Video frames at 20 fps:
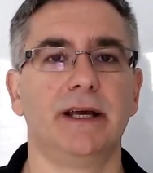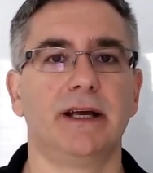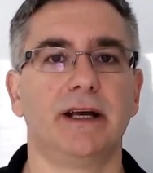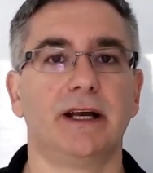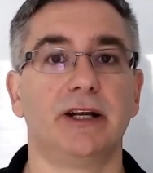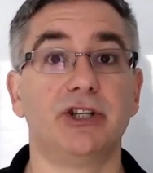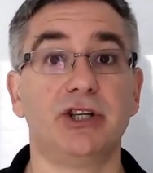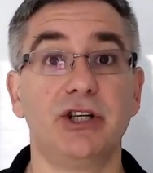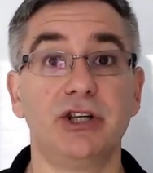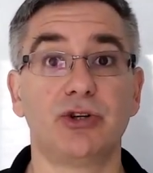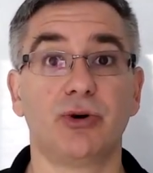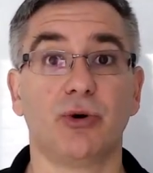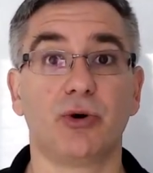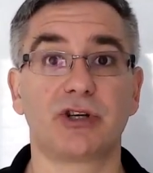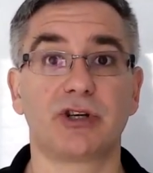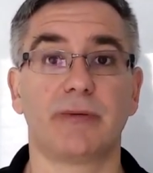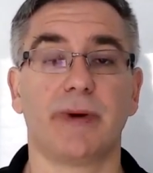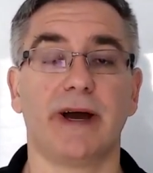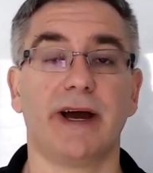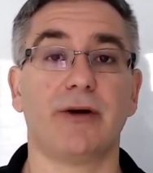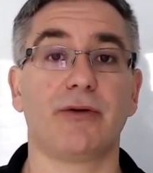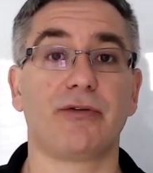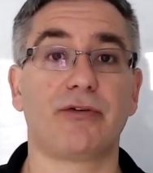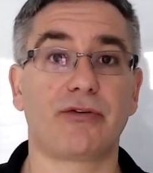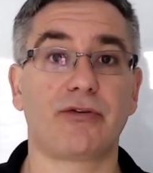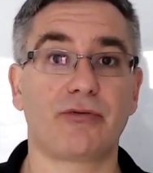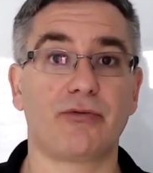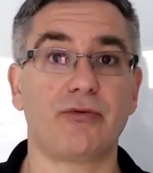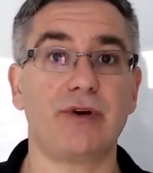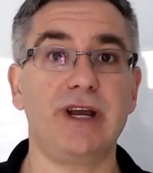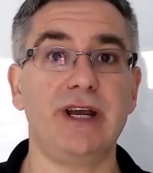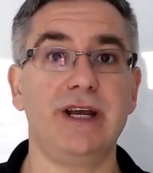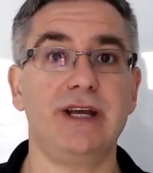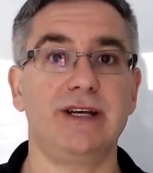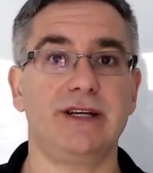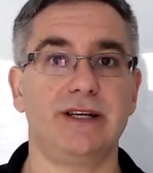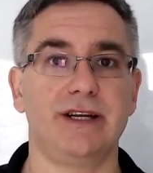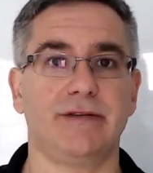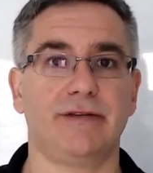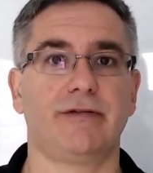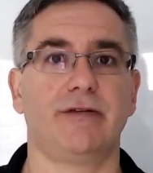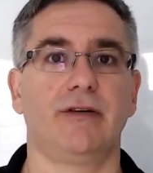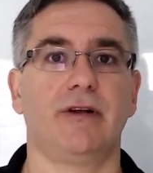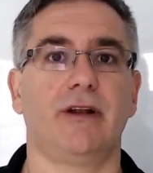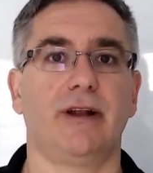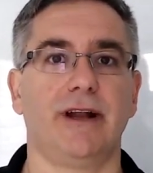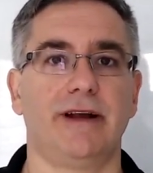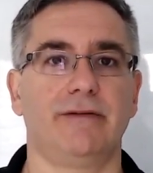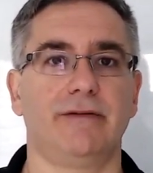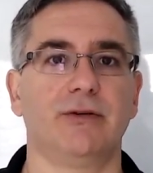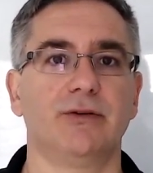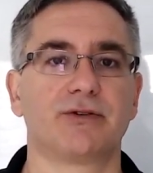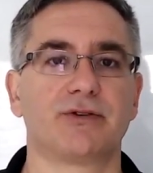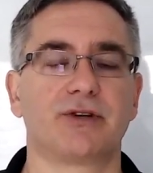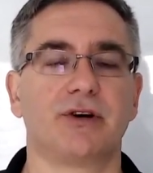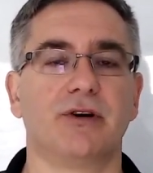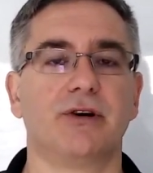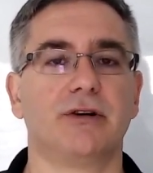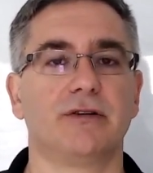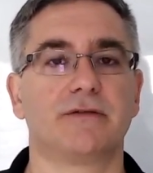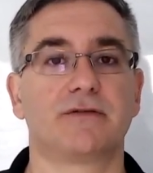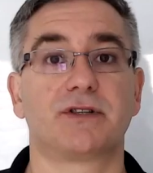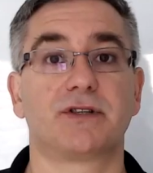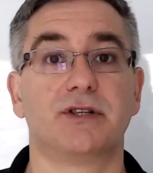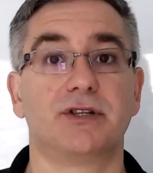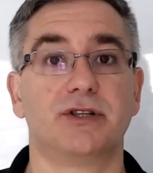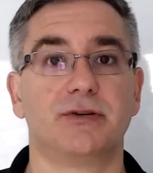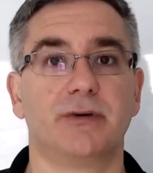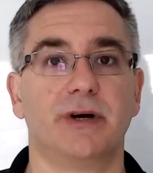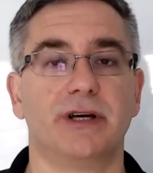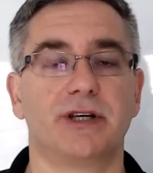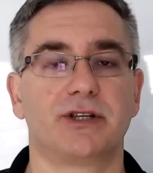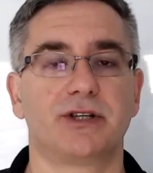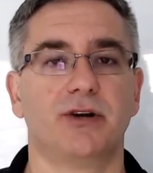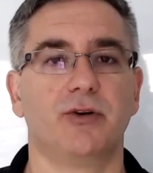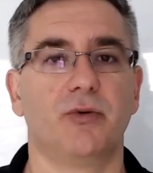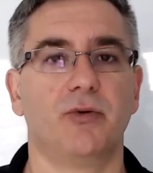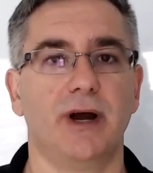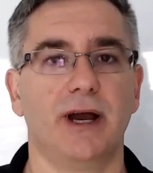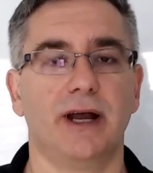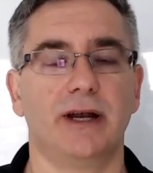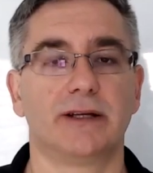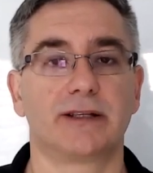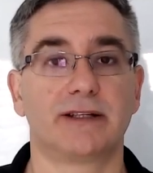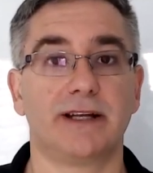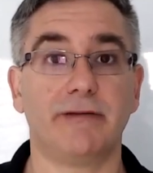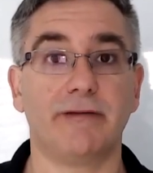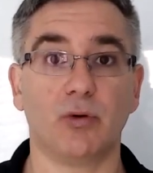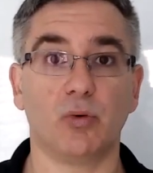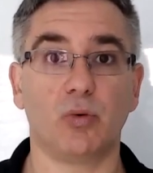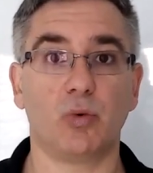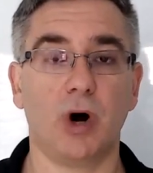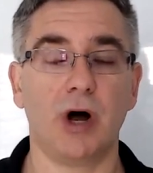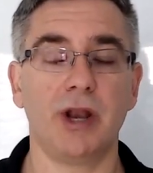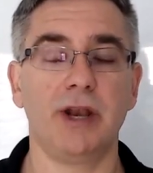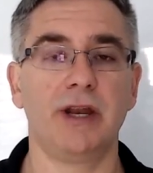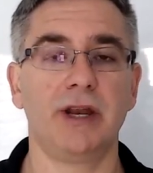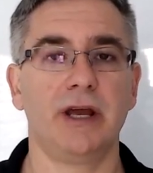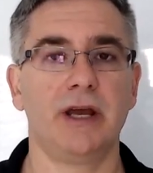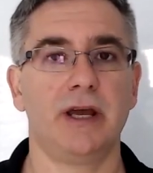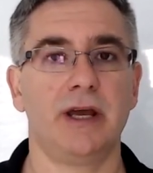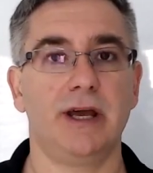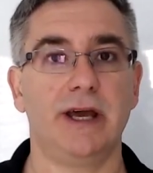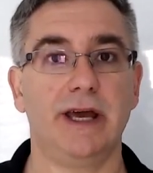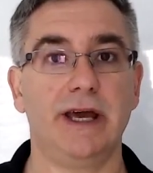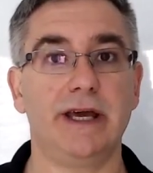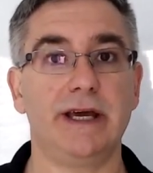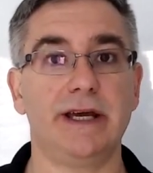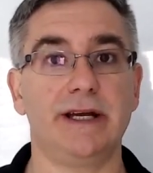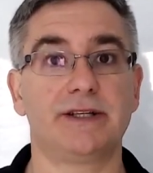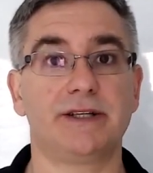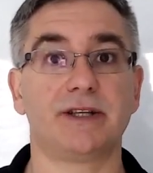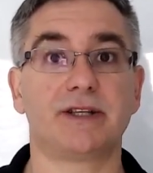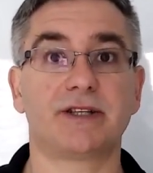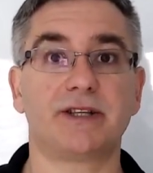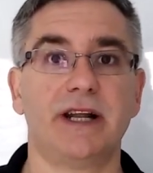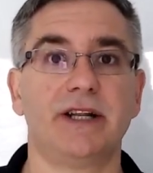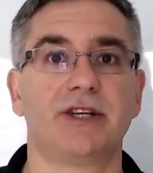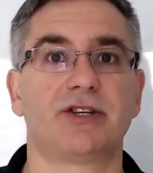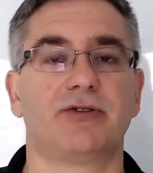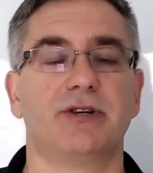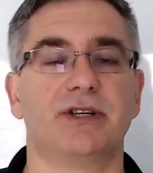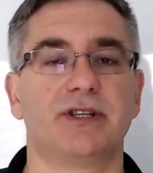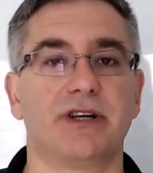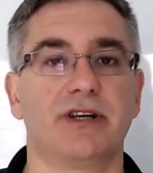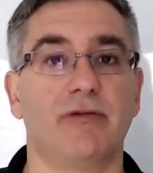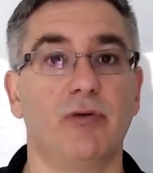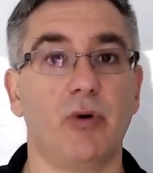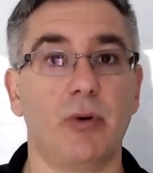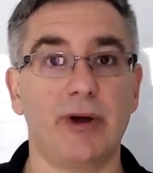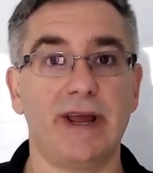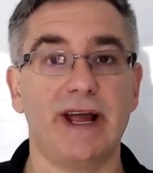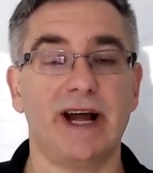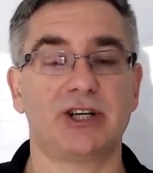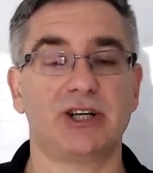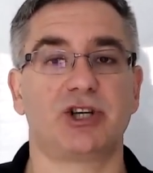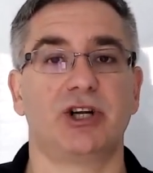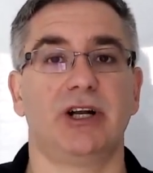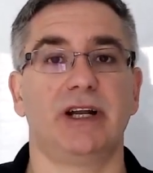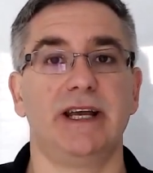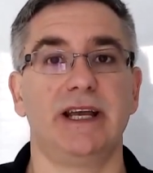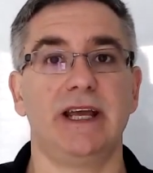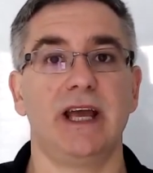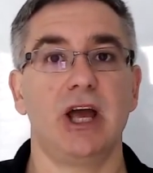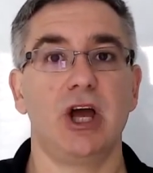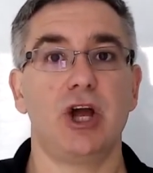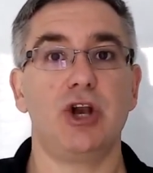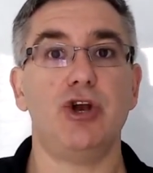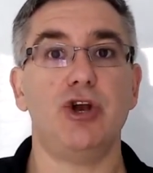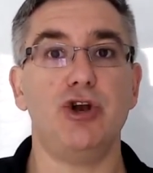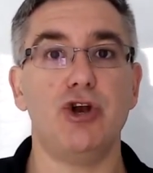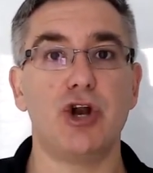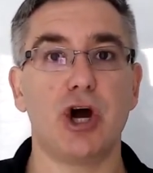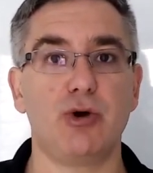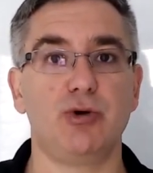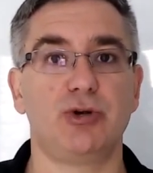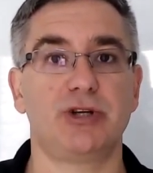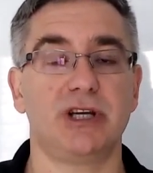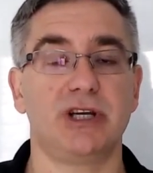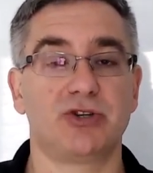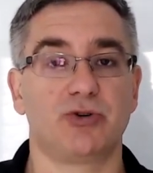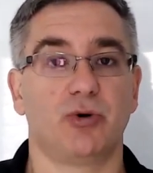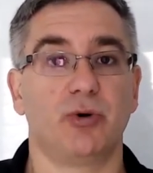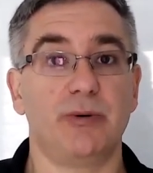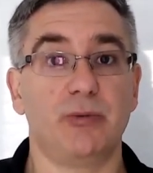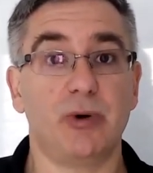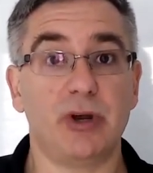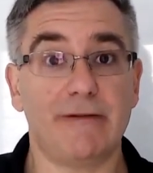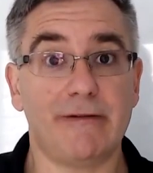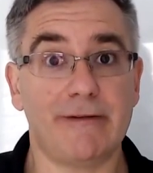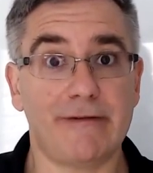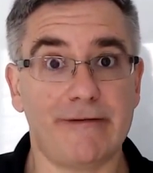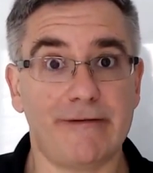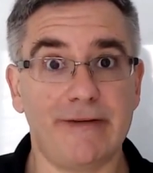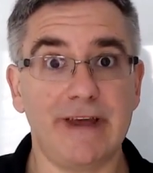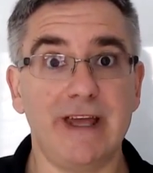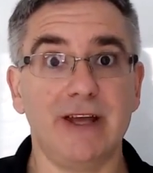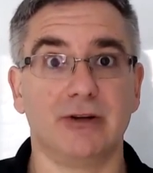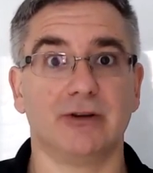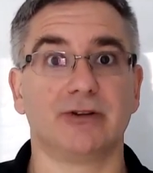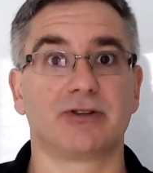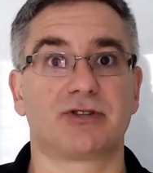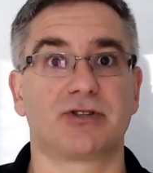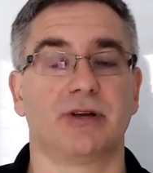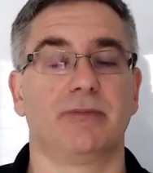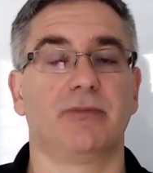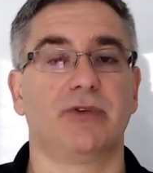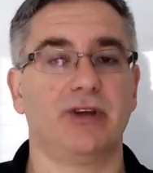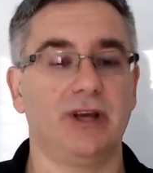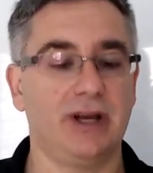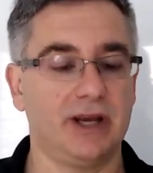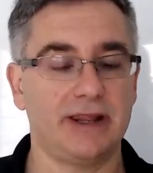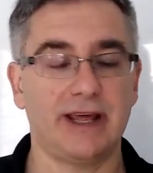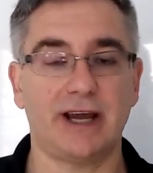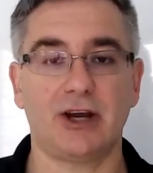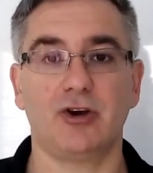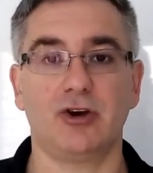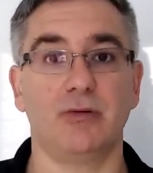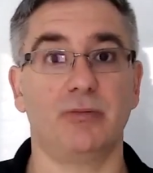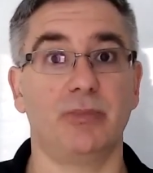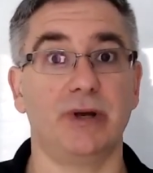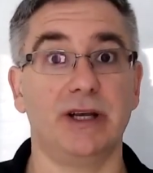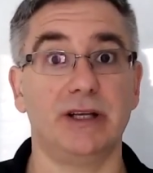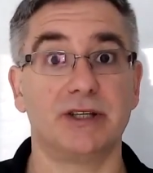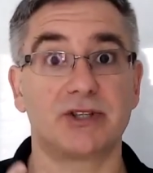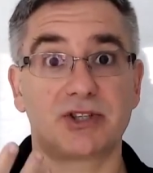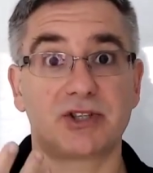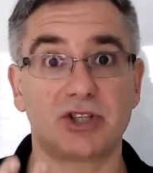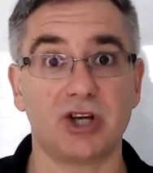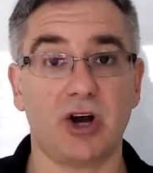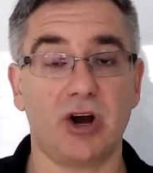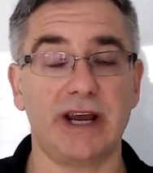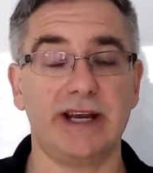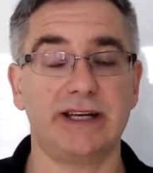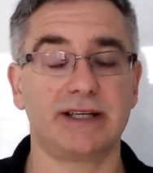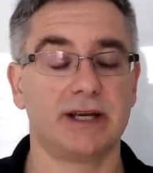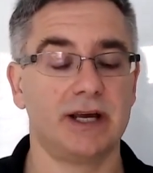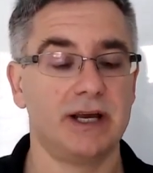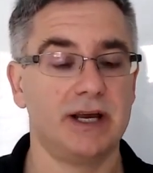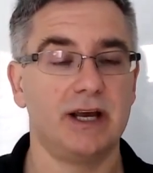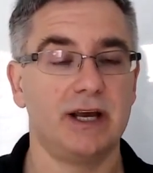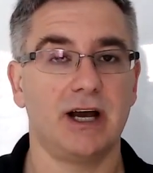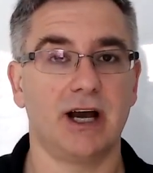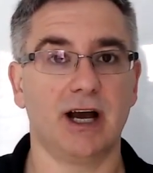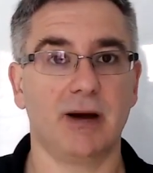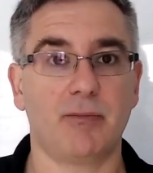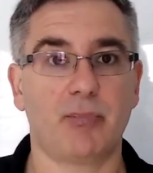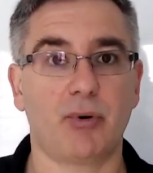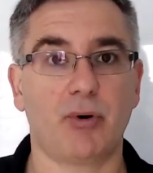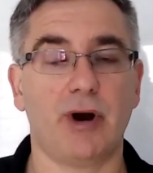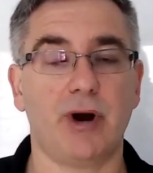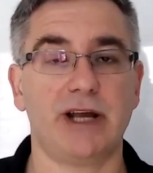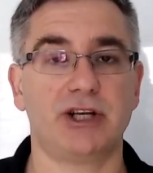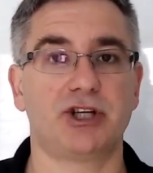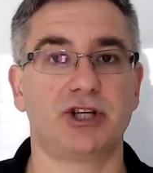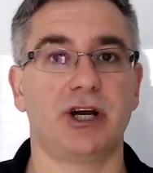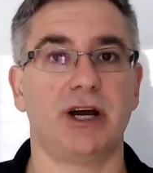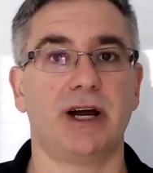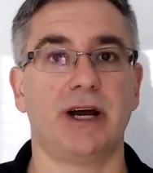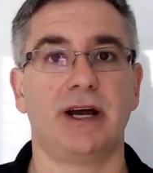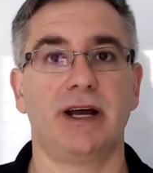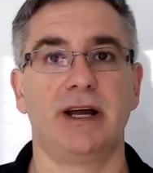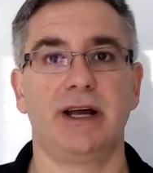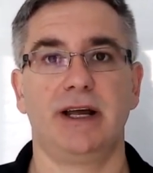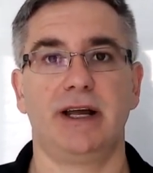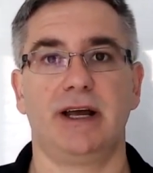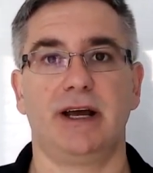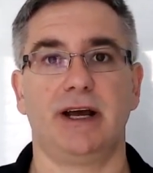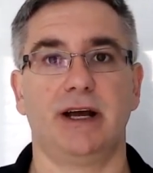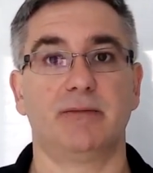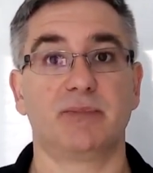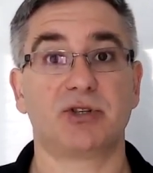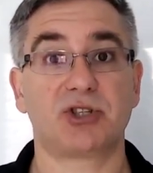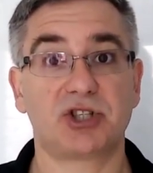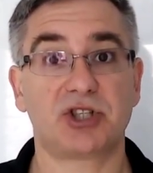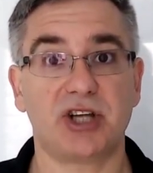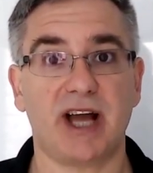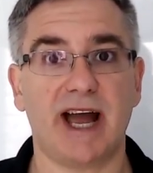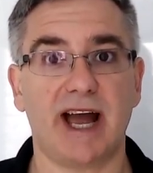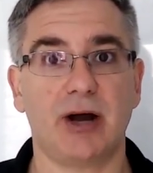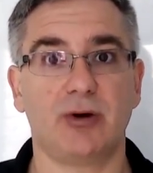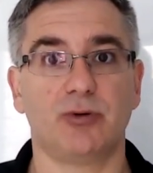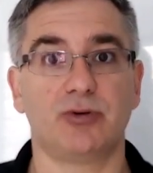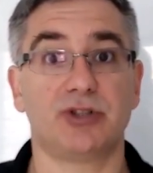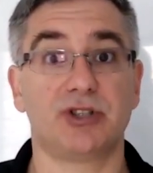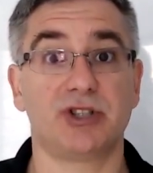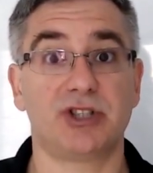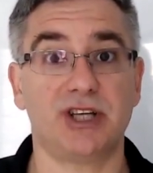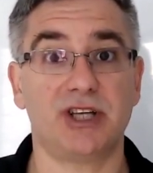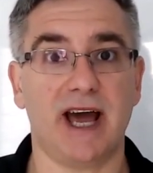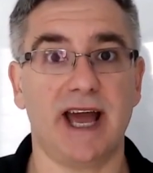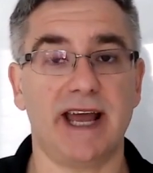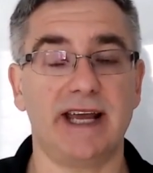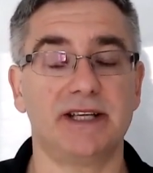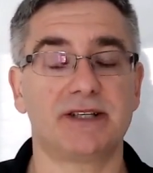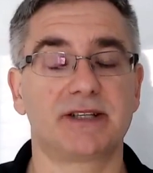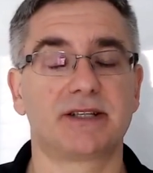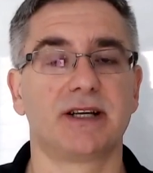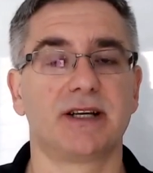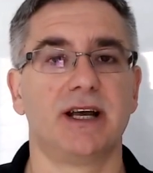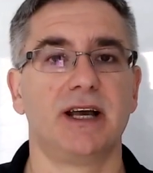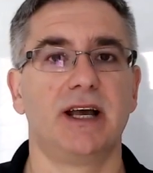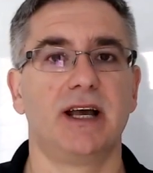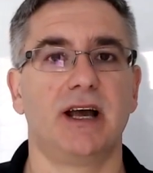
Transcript: And she talks about three different levels of situation awareness. Level one is the sensory stuff where we actually notice or we feel something. And that could be sight, uh, pressure, um, sound, taste.